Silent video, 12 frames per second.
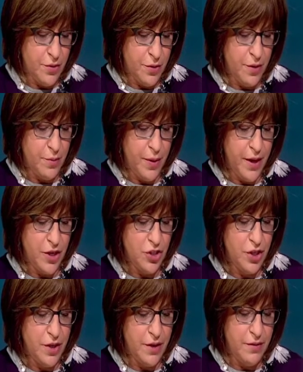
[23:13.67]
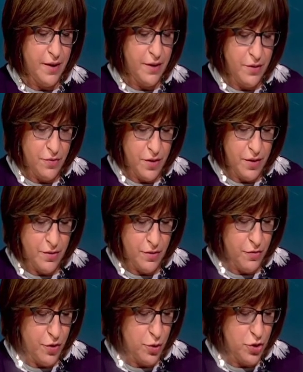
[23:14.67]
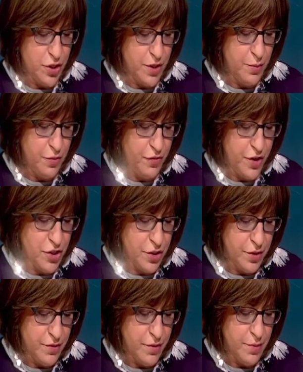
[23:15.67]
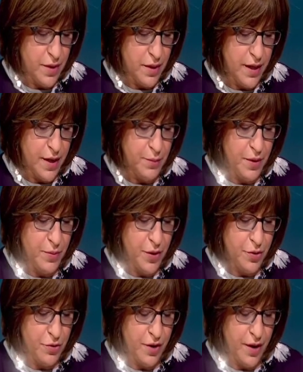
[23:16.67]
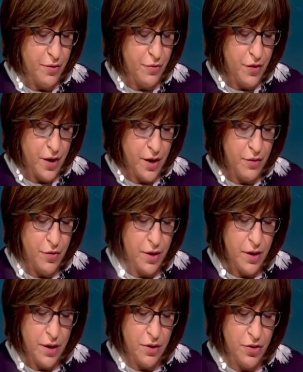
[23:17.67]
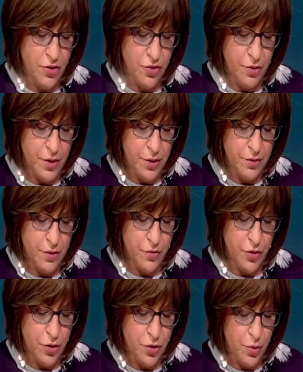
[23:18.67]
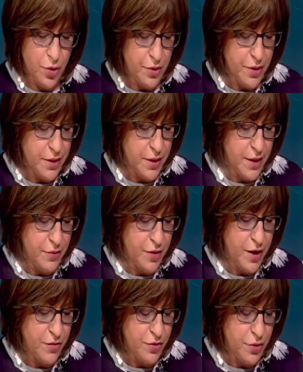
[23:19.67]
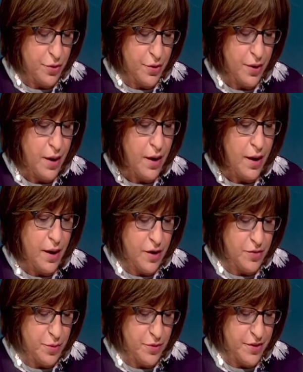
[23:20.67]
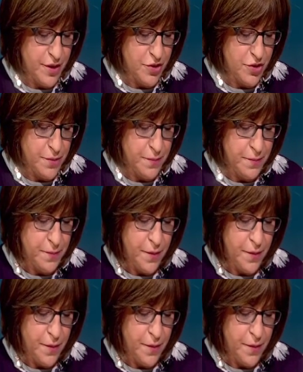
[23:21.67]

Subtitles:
Her compassion, attentiveness, devotion, and professionalism allowed my mother to have 5 additional years of good quality life after her hospitalization.